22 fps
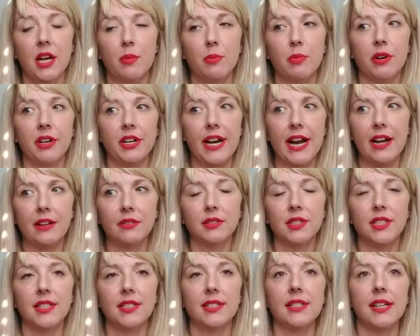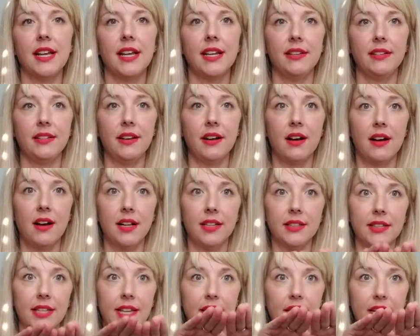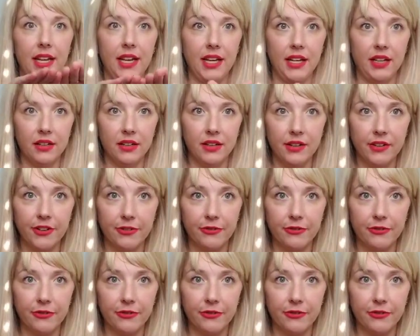pronounced and not laying